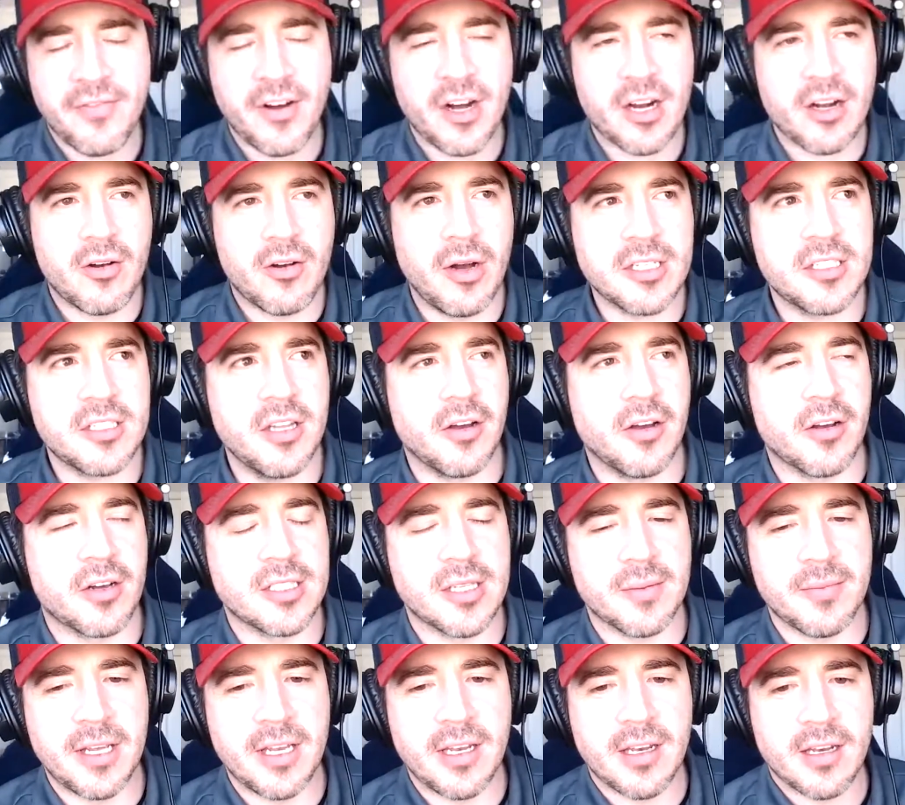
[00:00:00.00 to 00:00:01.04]
question though,
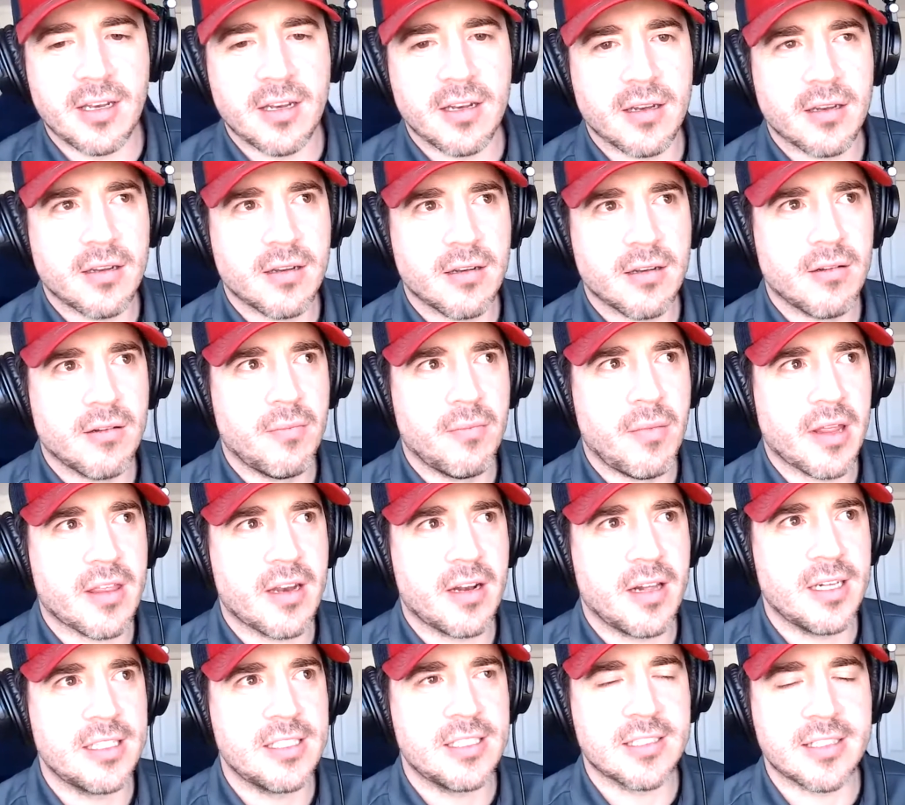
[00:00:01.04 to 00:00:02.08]
because I mean,
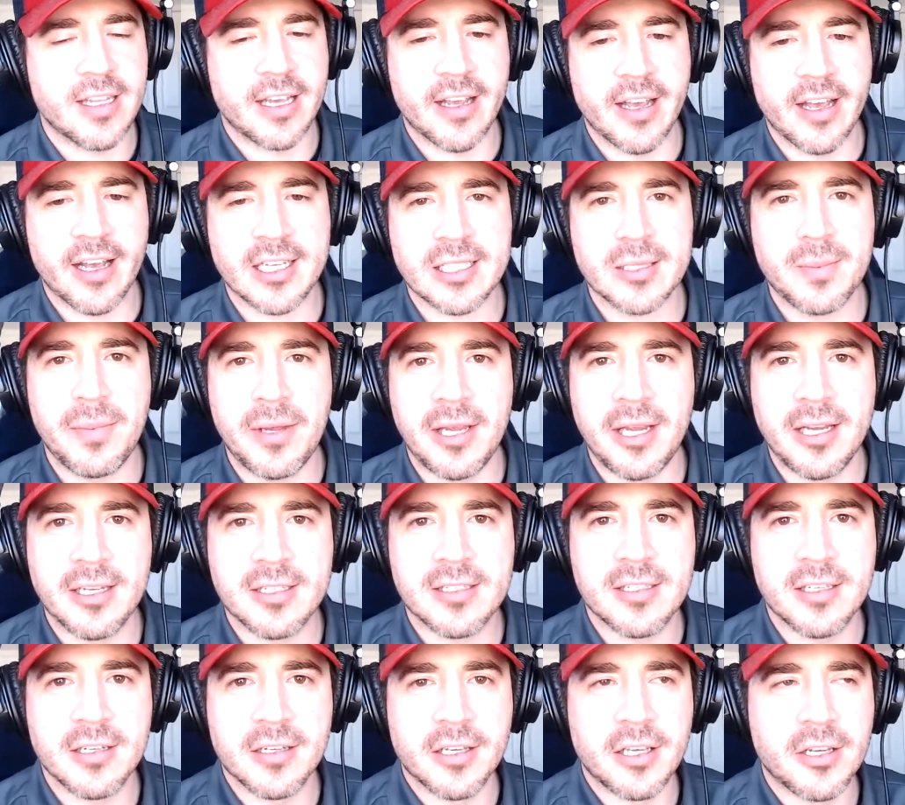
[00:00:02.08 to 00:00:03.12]
methodologies like XP
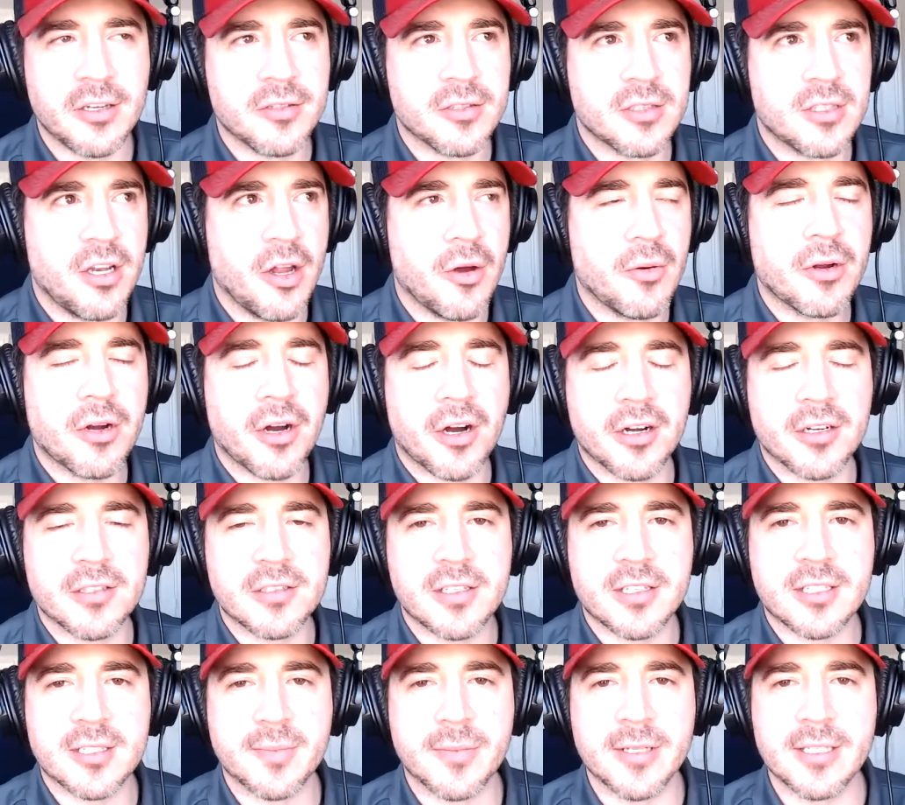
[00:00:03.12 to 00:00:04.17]
still use note
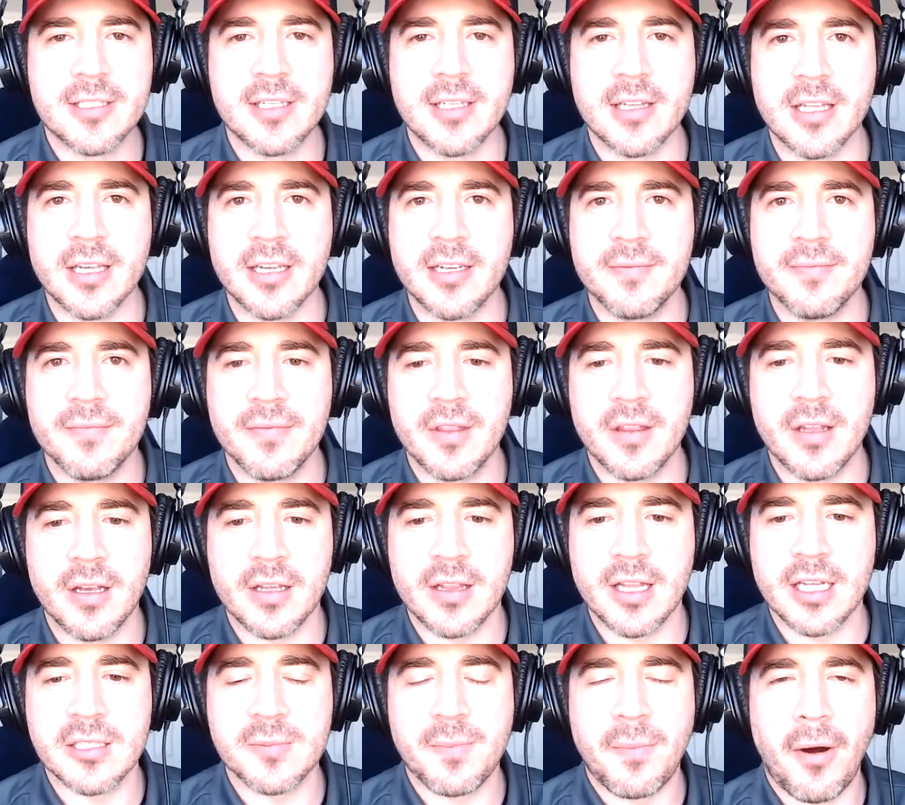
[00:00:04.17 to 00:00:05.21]
cards explicitly.
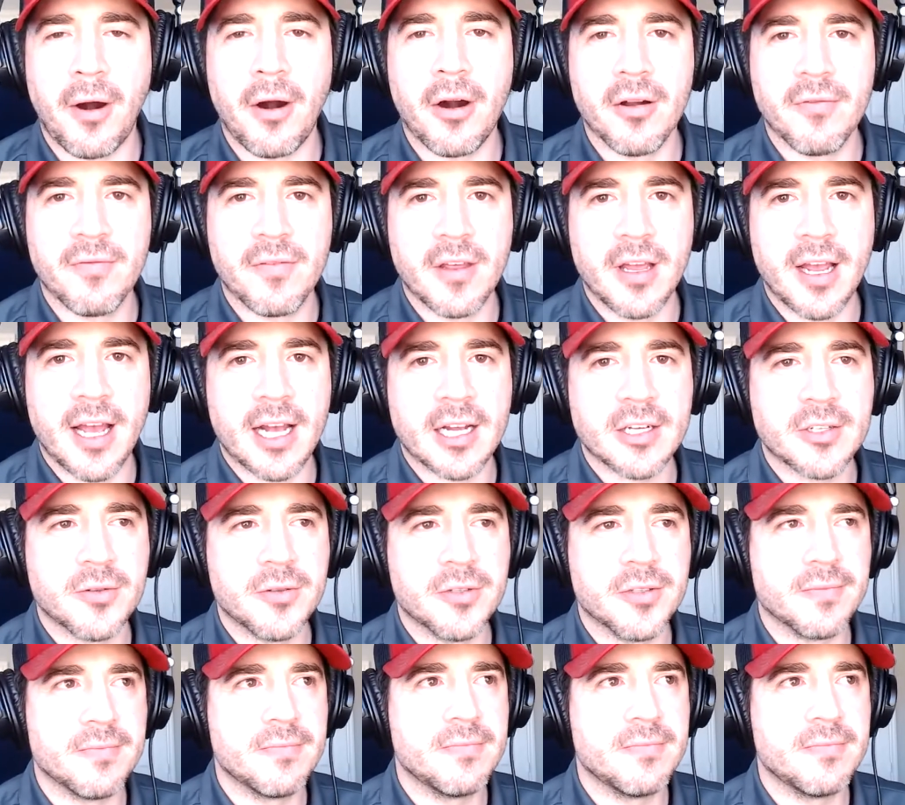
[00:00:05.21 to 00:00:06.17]
Like that's part of the actual